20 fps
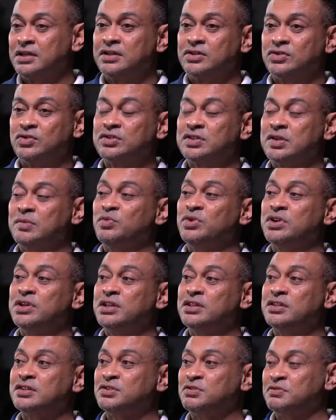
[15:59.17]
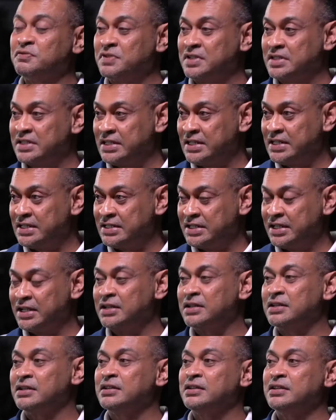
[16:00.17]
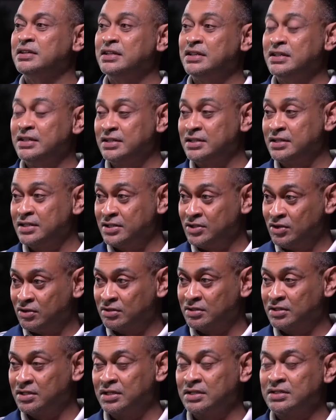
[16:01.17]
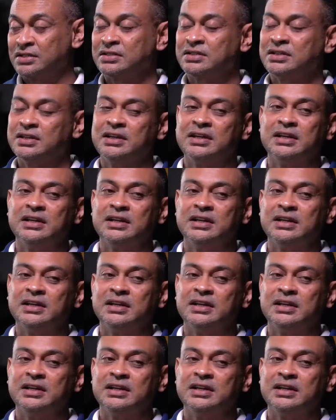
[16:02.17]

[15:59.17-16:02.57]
So someone needs to facilitate the doctors.